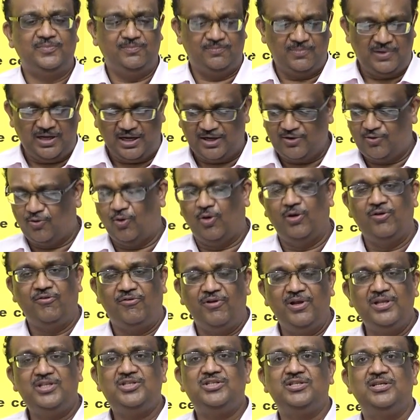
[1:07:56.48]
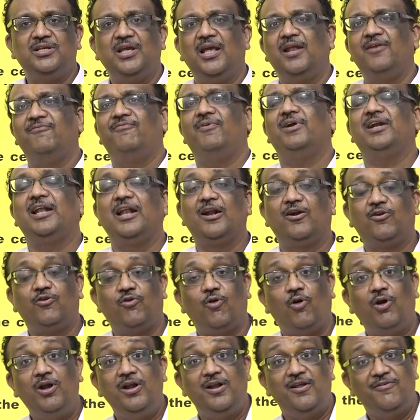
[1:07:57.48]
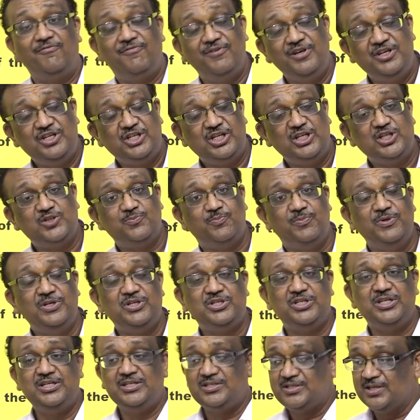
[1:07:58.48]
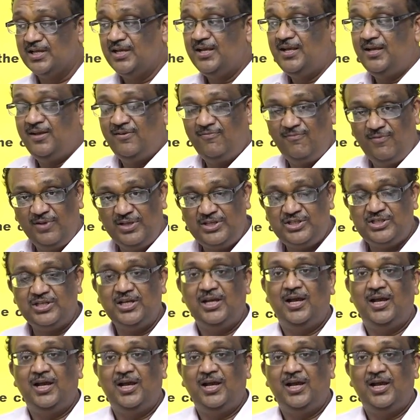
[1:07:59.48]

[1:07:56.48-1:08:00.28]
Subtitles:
electron rich, in fact electron deficient species which